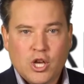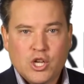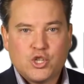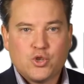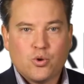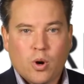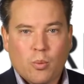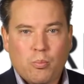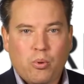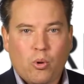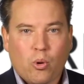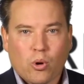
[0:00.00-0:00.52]

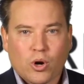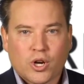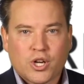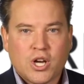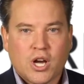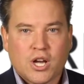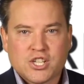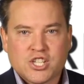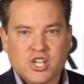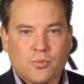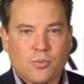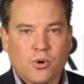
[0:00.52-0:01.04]
to a poor
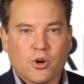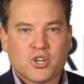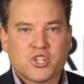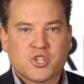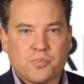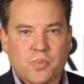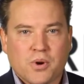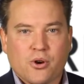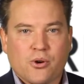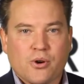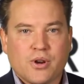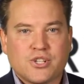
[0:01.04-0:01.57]
customer
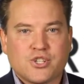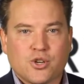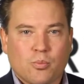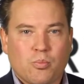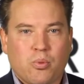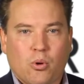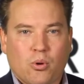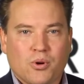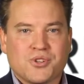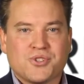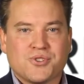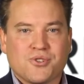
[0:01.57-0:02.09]
experience or
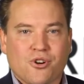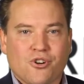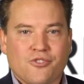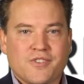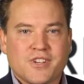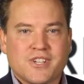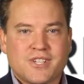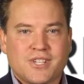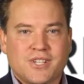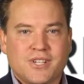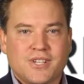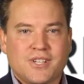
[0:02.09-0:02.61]
poor
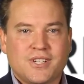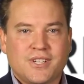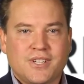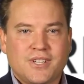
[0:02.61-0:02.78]
service.